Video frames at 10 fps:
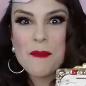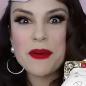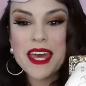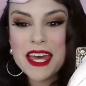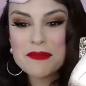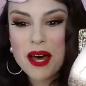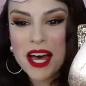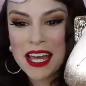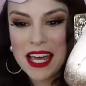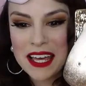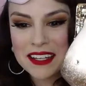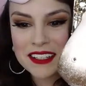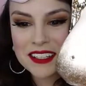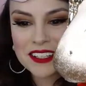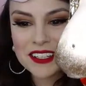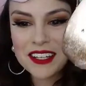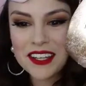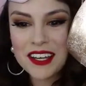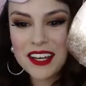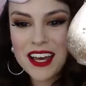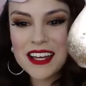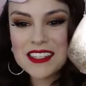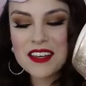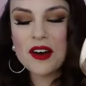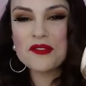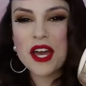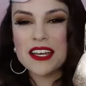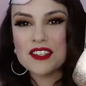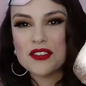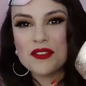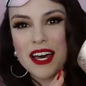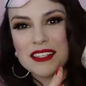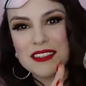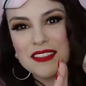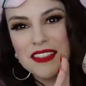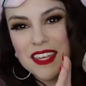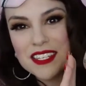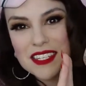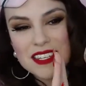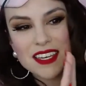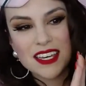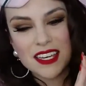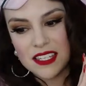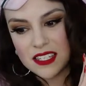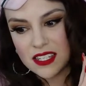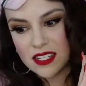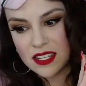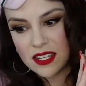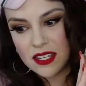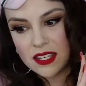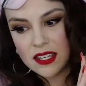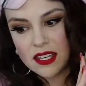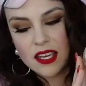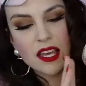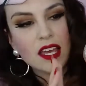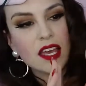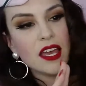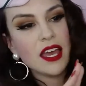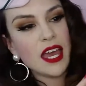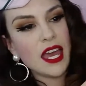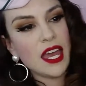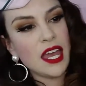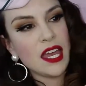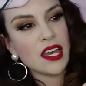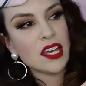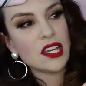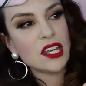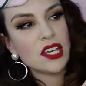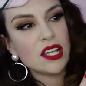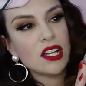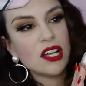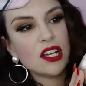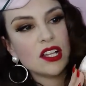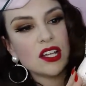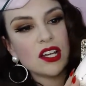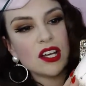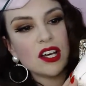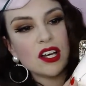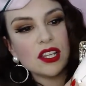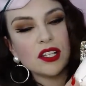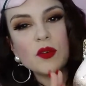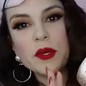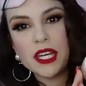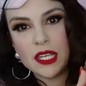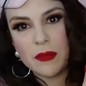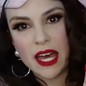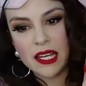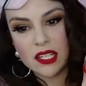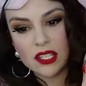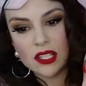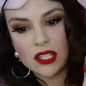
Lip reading: Pin money. It's okay. So guys, this is a little piggy bank.